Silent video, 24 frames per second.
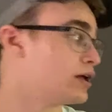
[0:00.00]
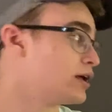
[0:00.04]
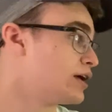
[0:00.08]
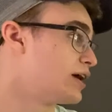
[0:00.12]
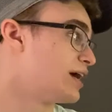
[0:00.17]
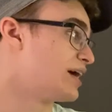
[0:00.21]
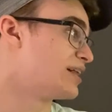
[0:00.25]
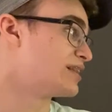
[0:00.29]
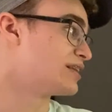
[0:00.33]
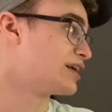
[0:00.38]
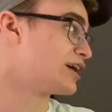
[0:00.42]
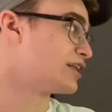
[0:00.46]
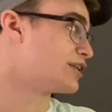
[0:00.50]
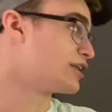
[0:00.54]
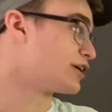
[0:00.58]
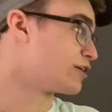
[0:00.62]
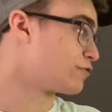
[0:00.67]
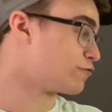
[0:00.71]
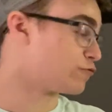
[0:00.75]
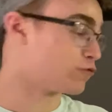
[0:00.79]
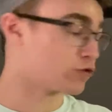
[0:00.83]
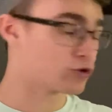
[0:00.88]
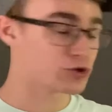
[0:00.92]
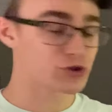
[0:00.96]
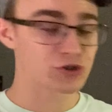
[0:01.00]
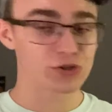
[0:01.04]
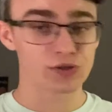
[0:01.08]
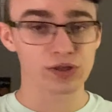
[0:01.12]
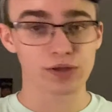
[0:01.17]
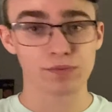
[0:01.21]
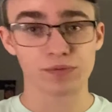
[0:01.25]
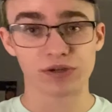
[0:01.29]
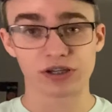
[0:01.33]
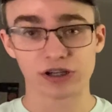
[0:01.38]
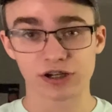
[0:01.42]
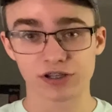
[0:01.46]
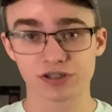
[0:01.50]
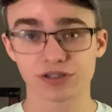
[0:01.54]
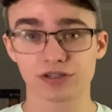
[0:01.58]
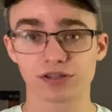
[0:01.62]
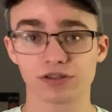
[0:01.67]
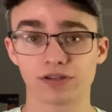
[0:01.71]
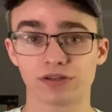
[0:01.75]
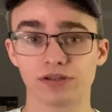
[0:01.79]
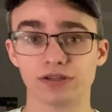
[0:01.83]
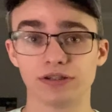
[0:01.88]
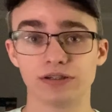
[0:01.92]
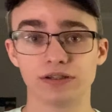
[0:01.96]
And then they unfortunately, because of
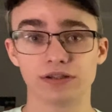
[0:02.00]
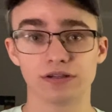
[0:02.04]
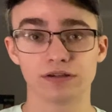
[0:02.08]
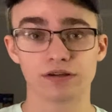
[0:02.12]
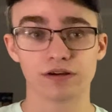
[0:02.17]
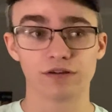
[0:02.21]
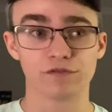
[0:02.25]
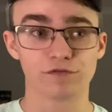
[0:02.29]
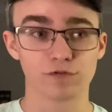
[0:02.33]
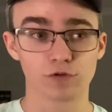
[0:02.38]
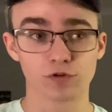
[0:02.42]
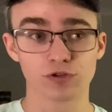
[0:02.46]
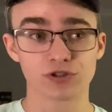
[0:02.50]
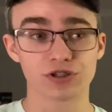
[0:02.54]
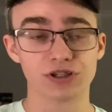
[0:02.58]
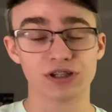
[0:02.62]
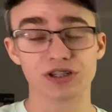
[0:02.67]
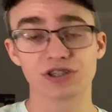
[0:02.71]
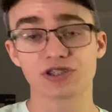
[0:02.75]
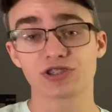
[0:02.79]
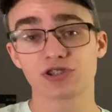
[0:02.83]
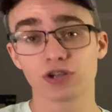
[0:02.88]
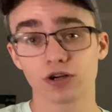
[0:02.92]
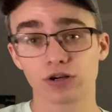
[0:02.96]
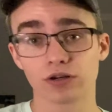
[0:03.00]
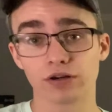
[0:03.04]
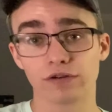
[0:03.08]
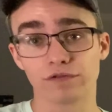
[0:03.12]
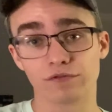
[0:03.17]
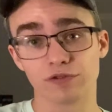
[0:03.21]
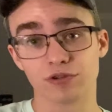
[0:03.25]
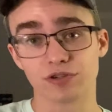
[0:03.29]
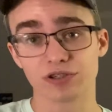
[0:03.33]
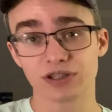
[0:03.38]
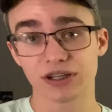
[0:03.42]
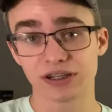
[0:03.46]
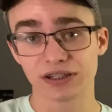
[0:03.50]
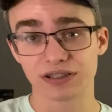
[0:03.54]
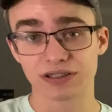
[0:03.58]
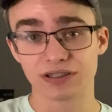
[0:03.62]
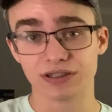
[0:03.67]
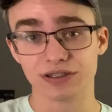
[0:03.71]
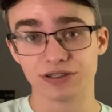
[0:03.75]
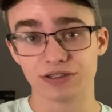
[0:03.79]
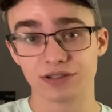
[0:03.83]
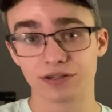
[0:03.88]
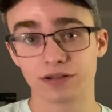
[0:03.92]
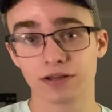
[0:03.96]
the unfortunate start of their second
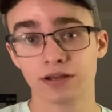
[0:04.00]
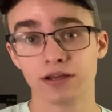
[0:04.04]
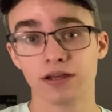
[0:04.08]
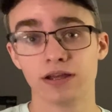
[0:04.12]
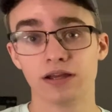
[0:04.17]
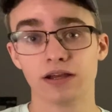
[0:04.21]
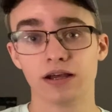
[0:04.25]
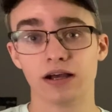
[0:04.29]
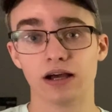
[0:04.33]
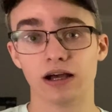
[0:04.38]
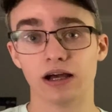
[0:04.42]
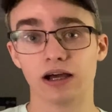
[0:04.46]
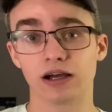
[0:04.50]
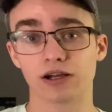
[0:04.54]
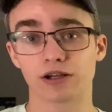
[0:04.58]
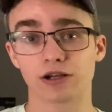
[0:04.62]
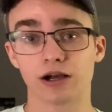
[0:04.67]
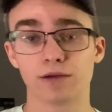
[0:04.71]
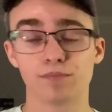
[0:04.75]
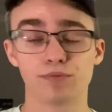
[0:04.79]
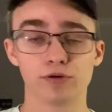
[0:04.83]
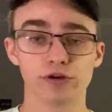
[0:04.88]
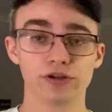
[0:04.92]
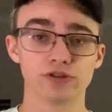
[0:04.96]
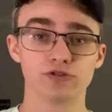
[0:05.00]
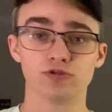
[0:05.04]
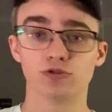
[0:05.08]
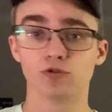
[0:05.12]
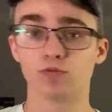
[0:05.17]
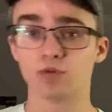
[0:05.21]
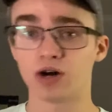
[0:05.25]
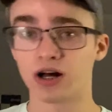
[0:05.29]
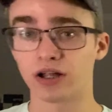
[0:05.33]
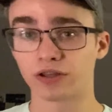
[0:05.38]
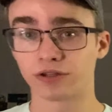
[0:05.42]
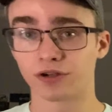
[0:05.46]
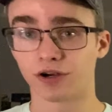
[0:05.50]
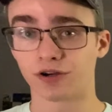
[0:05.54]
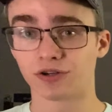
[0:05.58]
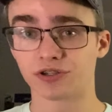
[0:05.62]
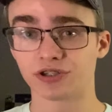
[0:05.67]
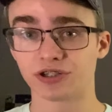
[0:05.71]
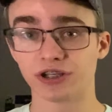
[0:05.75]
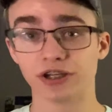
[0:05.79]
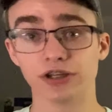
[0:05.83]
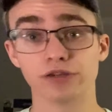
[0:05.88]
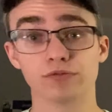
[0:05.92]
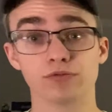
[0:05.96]
season, got put into a wild card
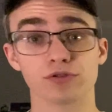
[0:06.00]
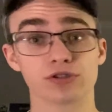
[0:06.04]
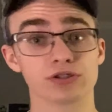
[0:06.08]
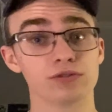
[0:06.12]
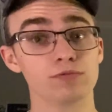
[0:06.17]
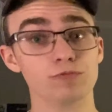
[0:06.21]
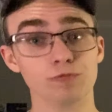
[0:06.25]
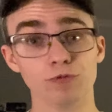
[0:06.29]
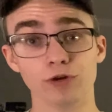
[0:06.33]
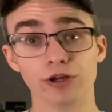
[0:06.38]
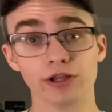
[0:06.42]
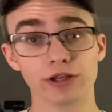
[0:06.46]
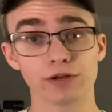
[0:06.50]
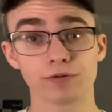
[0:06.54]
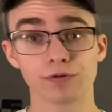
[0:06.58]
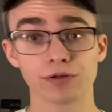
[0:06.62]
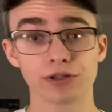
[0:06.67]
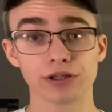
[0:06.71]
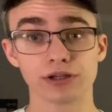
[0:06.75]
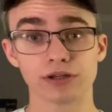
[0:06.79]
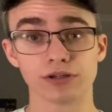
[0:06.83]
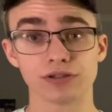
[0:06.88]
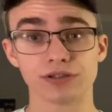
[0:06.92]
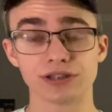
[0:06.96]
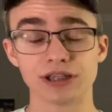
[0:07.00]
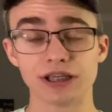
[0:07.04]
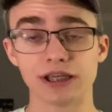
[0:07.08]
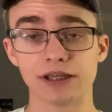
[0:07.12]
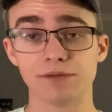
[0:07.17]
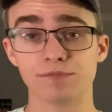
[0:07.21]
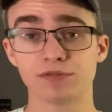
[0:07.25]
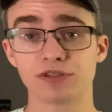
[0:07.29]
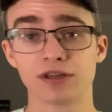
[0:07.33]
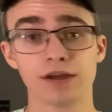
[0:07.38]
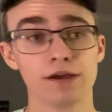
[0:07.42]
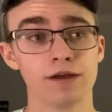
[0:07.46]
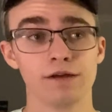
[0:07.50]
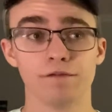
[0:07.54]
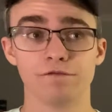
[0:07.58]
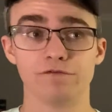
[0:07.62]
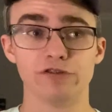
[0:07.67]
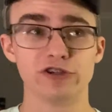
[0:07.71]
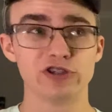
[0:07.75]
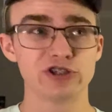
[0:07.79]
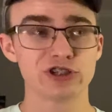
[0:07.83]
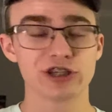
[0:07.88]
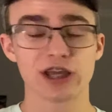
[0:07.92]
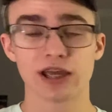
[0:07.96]
stage with some really, really good teams.
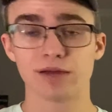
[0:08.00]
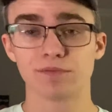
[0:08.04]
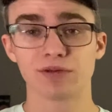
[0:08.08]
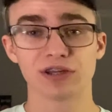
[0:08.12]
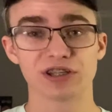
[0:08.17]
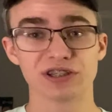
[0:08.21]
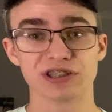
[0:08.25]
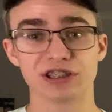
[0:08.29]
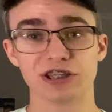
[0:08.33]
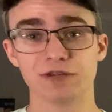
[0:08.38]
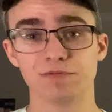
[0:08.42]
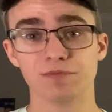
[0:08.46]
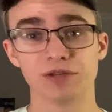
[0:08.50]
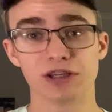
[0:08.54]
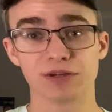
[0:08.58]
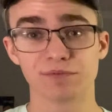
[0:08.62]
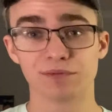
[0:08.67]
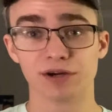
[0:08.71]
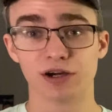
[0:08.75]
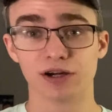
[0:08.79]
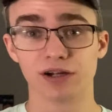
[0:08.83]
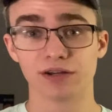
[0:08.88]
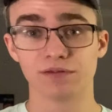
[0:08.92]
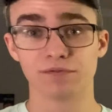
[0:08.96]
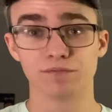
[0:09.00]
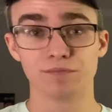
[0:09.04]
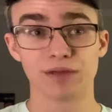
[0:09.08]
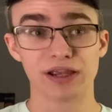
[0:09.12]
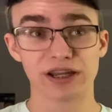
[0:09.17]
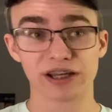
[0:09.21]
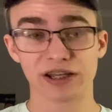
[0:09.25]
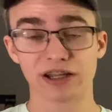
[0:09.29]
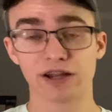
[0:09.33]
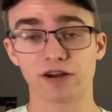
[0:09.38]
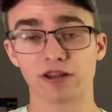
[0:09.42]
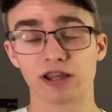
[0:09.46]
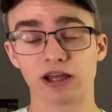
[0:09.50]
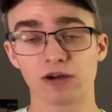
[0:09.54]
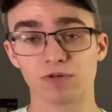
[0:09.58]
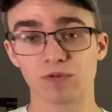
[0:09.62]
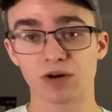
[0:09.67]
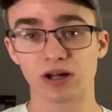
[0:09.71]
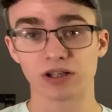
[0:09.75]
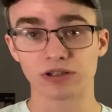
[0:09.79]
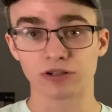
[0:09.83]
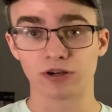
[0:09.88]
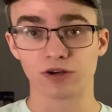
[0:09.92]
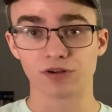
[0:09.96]
VG Gaming and Team Enigma made it out of that
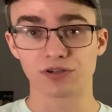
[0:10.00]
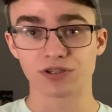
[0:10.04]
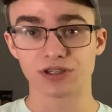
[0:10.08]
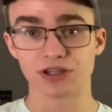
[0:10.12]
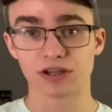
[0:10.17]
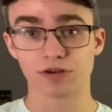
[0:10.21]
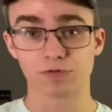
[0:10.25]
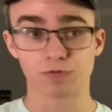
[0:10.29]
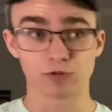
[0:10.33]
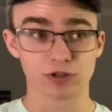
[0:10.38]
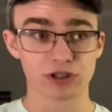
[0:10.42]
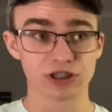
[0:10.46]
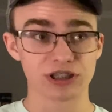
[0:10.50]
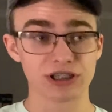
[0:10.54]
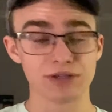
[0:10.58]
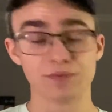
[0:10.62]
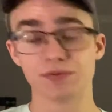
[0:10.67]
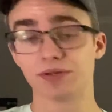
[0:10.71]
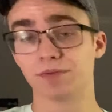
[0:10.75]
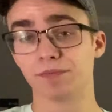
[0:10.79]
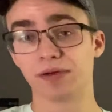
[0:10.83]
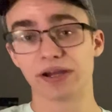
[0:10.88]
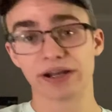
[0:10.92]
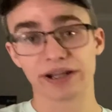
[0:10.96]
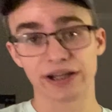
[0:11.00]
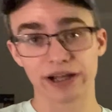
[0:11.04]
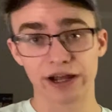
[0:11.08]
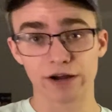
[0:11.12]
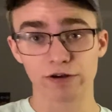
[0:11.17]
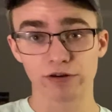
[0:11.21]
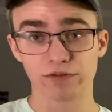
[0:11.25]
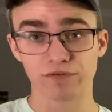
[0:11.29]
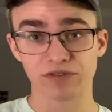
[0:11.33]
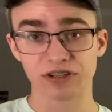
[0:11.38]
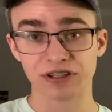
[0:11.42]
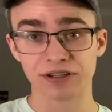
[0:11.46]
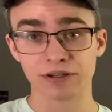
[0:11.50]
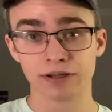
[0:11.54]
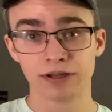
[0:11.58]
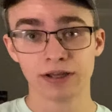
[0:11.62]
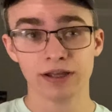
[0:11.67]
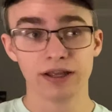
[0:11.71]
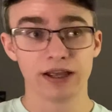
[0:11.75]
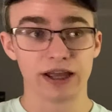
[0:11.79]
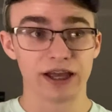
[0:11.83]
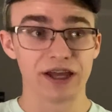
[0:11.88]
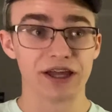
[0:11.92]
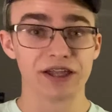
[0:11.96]
wild card, or were the teams that made it out of it,
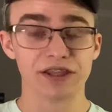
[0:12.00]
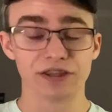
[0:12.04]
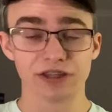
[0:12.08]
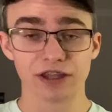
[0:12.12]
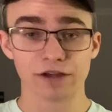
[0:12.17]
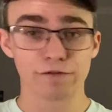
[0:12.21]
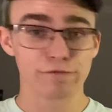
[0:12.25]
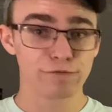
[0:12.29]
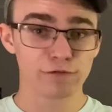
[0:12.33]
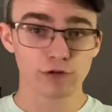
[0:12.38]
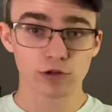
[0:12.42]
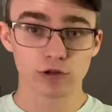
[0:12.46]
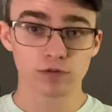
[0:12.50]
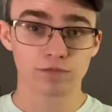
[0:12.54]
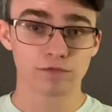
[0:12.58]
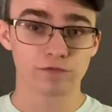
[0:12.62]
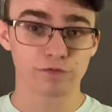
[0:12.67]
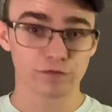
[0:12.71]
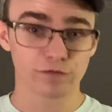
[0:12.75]
and they fully